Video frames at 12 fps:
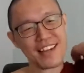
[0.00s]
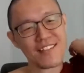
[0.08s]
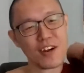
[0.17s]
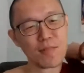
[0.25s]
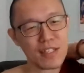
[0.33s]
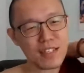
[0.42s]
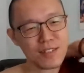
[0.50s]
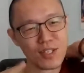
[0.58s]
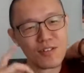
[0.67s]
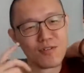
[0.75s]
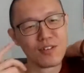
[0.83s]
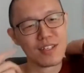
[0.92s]
From this,
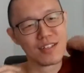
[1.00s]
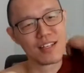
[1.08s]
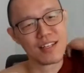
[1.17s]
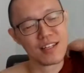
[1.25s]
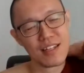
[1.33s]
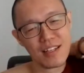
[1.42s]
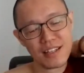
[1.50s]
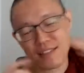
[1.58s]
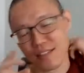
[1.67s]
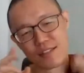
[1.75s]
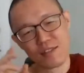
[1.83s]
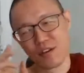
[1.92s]
this
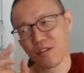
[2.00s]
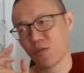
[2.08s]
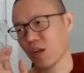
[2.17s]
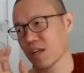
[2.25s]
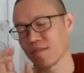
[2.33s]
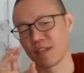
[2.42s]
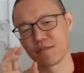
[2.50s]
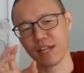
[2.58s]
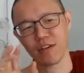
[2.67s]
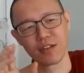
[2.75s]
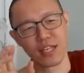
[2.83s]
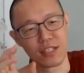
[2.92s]
is one of the
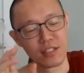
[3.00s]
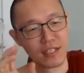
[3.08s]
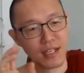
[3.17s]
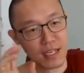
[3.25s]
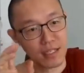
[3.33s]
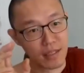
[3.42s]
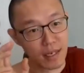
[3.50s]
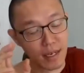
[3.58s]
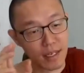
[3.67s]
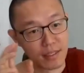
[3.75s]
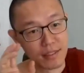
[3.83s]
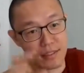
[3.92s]
rare occasions
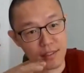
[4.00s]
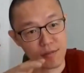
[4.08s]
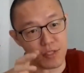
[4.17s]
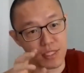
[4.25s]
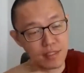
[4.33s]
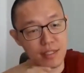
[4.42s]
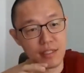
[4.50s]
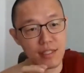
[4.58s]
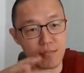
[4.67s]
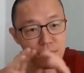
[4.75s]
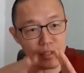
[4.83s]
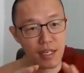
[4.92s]
we see the
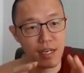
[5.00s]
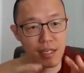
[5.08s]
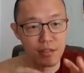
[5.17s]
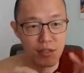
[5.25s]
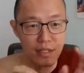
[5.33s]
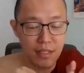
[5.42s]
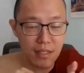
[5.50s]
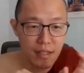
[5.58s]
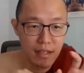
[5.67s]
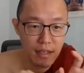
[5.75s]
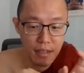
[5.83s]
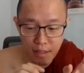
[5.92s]
Buddha actually
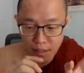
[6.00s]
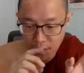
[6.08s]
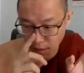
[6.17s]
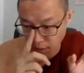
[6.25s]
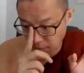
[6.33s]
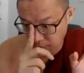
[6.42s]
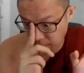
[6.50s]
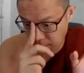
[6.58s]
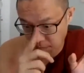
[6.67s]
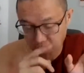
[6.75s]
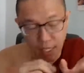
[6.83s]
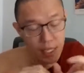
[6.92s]

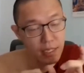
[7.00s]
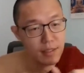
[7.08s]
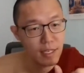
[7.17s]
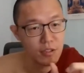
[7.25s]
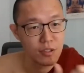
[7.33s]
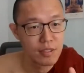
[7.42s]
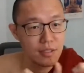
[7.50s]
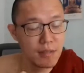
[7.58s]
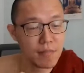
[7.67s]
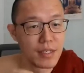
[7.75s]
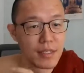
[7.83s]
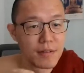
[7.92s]
making such a
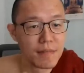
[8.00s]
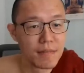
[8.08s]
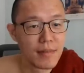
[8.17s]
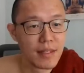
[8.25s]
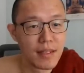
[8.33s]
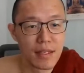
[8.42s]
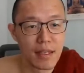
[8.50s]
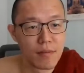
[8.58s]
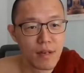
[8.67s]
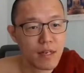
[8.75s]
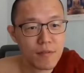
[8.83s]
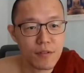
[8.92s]
statement. Yeah,
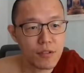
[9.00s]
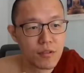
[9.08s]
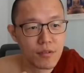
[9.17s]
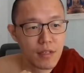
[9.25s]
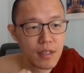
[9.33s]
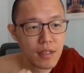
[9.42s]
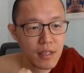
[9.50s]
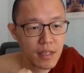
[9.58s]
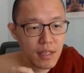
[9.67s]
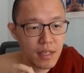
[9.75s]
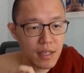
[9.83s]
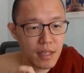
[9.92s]
very few.
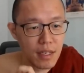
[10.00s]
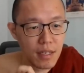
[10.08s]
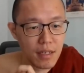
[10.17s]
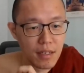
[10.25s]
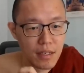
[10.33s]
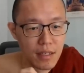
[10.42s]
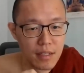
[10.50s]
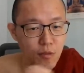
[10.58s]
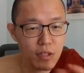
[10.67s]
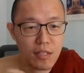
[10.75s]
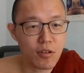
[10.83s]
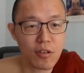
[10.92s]
Yeah. The
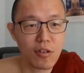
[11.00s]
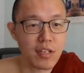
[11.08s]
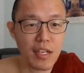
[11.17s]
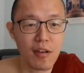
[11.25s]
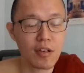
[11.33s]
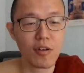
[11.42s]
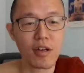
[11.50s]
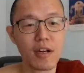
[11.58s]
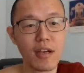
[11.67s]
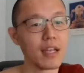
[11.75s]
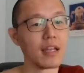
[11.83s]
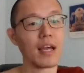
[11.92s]
Buddha don't go keep on going around,